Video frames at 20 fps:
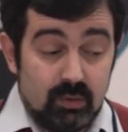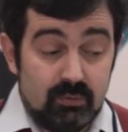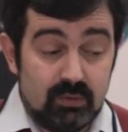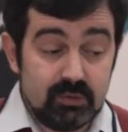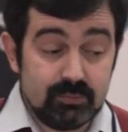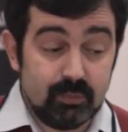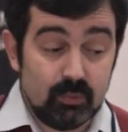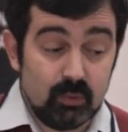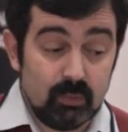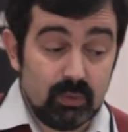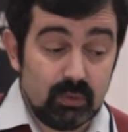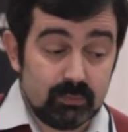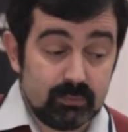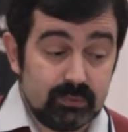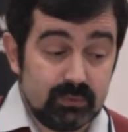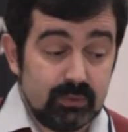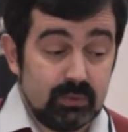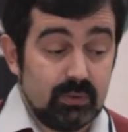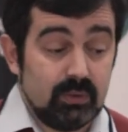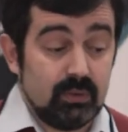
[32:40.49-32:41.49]
Which
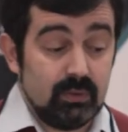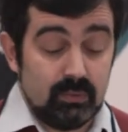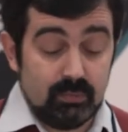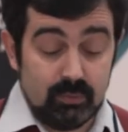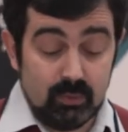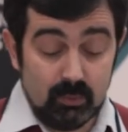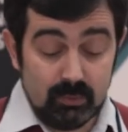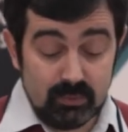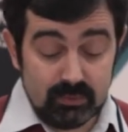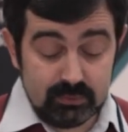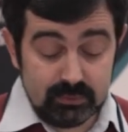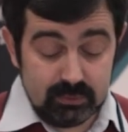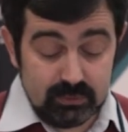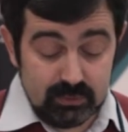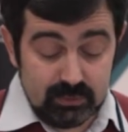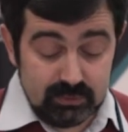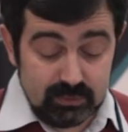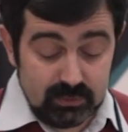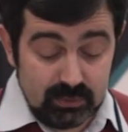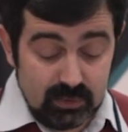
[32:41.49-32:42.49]
problems?
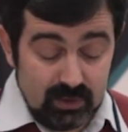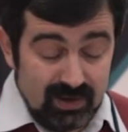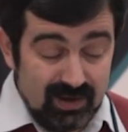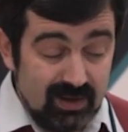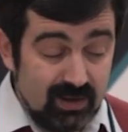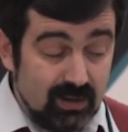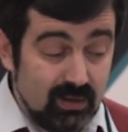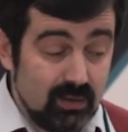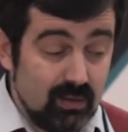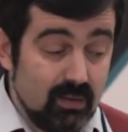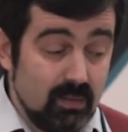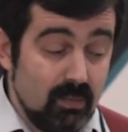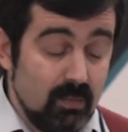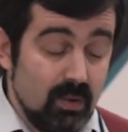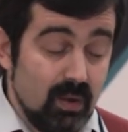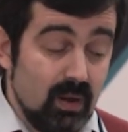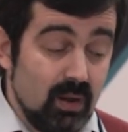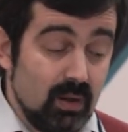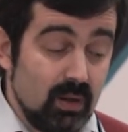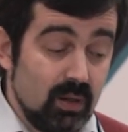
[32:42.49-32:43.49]
Problems, it's a
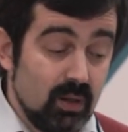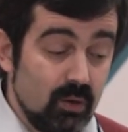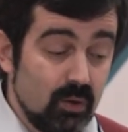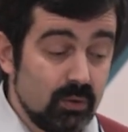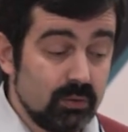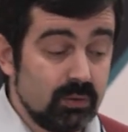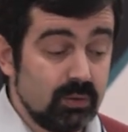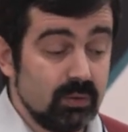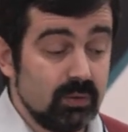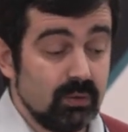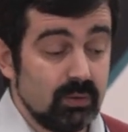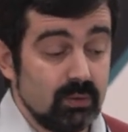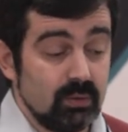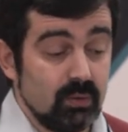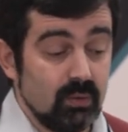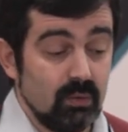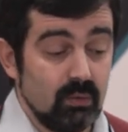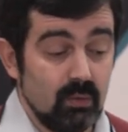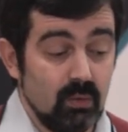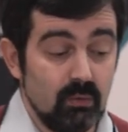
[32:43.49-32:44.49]
lot
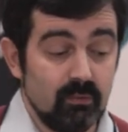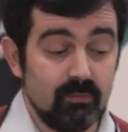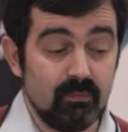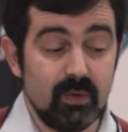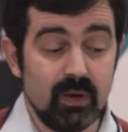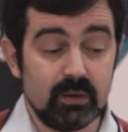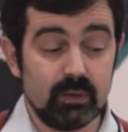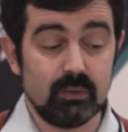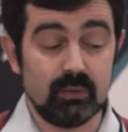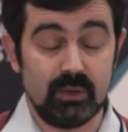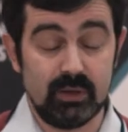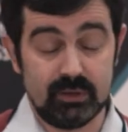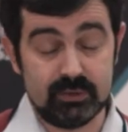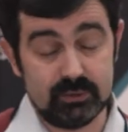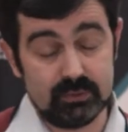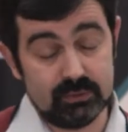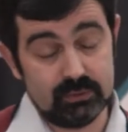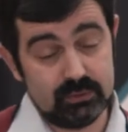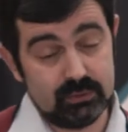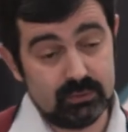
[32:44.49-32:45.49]
of manual
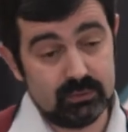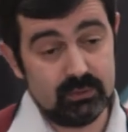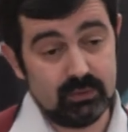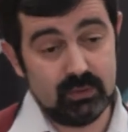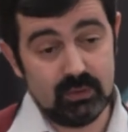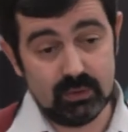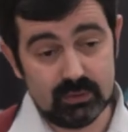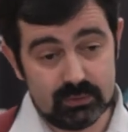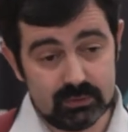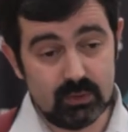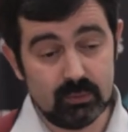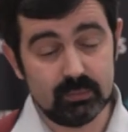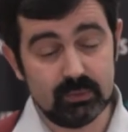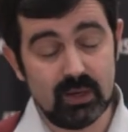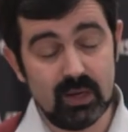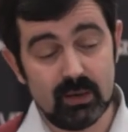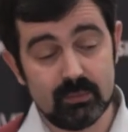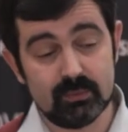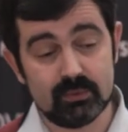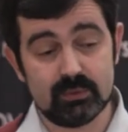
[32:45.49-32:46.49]
actions, and
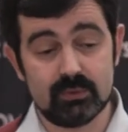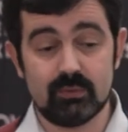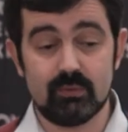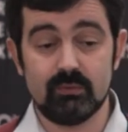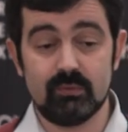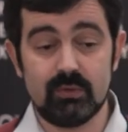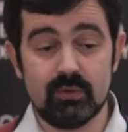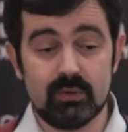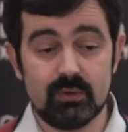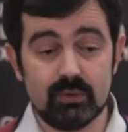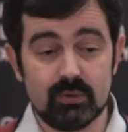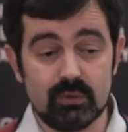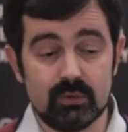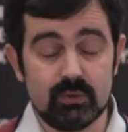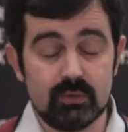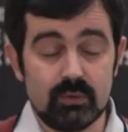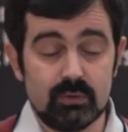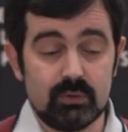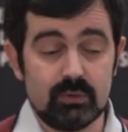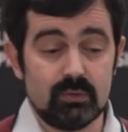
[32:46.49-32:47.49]
sometimes we
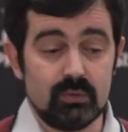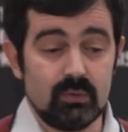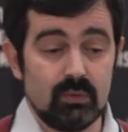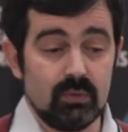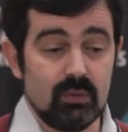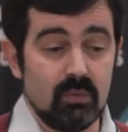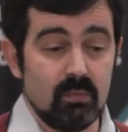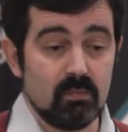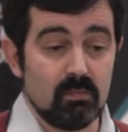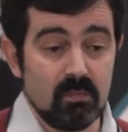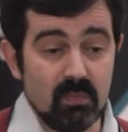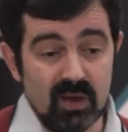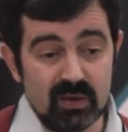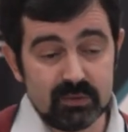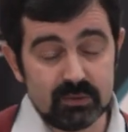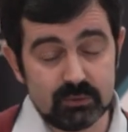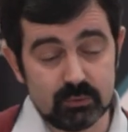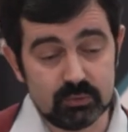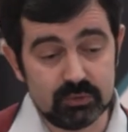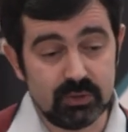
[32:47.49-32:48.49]

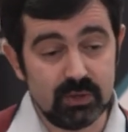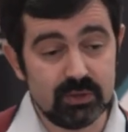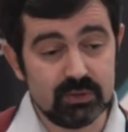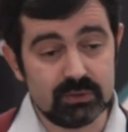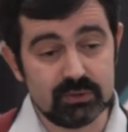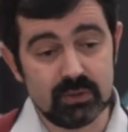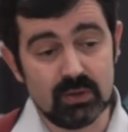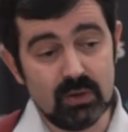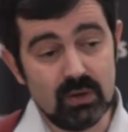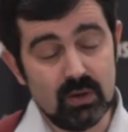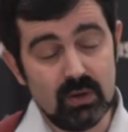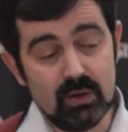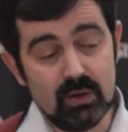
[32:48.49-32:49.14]
must change